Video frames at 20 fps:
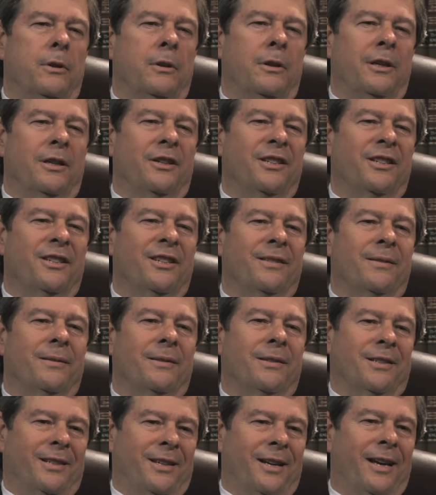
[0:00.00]
the
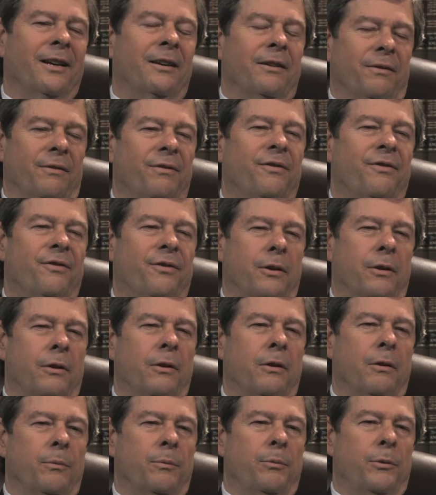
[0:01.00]
second
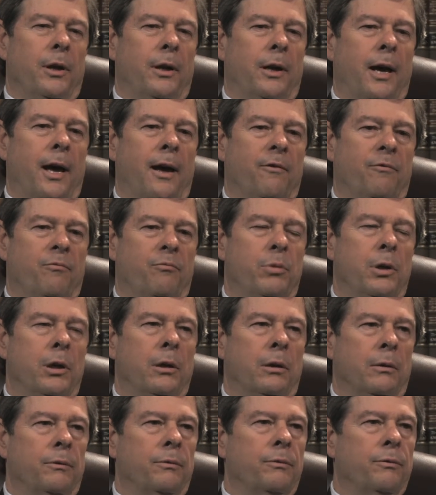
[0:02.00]
firm that I've
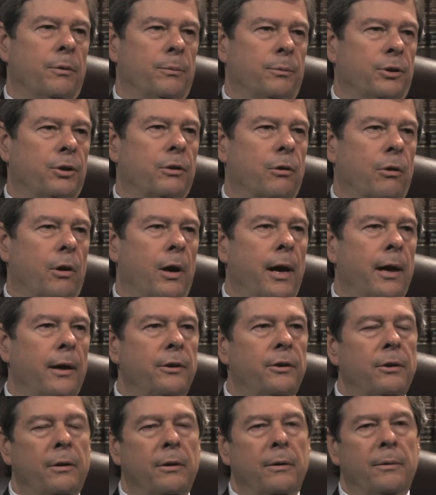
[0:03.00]
built from
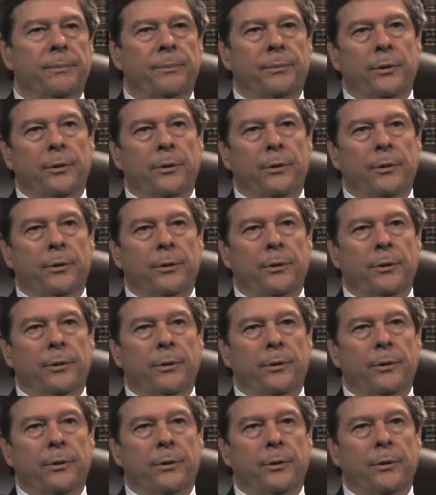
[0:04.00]
scratch,